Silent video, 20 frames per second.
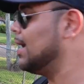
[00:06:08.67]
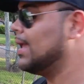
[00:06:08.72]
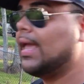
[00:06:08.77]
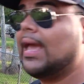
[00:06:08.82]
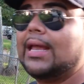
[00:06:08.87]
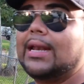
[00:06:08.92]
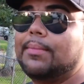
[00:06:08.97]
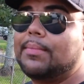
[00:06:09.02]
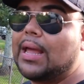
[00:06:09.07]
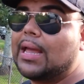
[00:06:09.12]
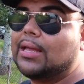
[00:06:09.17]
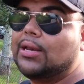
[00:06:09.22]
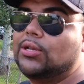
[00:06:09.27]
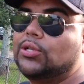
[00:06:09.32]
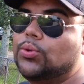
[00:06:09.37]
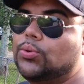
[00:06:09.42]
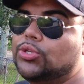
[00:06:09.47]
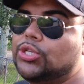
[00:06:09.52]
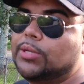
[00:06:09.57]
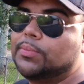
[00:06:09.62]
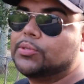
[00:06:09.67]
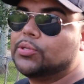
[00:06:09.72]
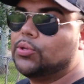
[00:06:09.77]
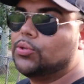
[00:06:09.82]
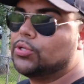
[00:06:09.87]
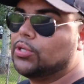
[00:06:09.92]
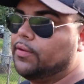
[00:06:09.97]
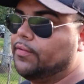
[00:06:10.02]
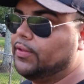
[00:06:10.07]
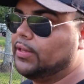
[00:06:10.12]
Again, I'm not going to do a cheap
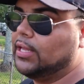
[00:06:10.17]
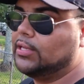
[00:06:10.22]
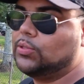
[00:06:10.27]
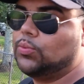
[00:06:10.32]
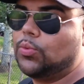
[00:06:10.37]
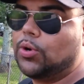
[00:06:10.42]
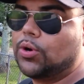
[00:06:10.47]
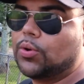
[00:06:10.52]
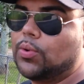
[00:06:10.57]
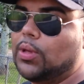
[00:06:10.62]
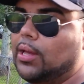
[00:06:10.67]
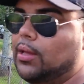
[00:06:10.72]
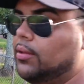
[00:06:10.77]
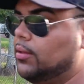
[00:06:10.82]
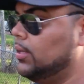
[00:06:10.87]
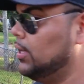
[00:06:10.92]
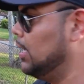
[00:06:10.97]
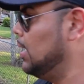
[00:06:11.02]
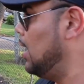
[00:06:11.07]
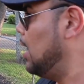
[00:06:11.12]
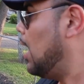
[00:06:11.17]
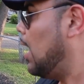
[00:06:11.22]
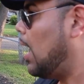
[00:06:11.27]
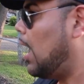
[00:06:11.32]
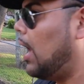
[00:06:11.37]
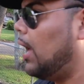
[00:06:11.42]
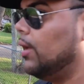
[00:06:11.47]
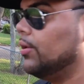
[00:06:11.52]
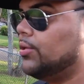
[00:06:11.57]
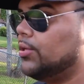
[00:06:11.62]
solution. If it doesn't work well,
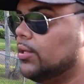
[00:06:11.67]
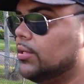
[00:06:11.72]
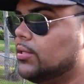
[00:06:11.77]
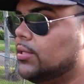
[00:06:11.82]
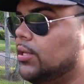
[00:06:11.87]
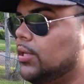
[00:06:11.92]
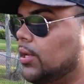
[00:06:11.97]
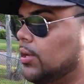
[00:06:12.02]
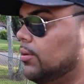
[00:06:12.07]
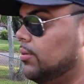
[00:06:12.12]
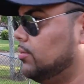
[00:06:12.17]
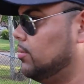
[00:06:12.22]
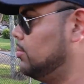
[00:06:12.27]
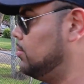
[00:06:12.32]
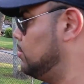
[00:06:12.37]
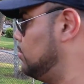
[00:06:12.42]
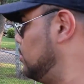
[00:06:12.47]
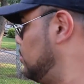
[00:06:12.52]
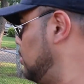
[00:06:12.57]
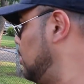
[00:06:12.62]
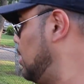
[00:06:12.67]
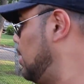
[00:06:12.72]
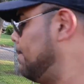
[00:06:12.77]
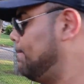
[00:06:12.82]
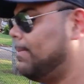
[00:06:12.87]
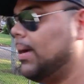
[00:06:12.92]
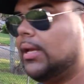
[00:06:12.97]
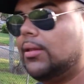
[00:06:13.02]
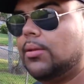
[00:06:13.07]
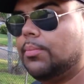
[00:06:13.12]
I'll just,
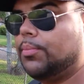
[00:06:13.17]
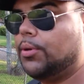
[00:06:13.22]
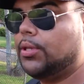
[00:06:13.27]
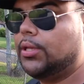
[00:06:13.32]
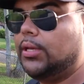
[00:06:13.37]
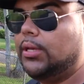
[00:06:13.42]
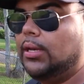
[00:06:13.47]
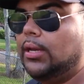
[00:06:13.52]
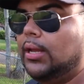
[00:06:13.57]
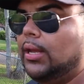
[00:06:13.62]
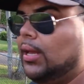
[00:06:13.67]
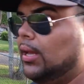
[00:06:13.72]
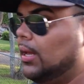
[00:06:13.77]
bite the bullet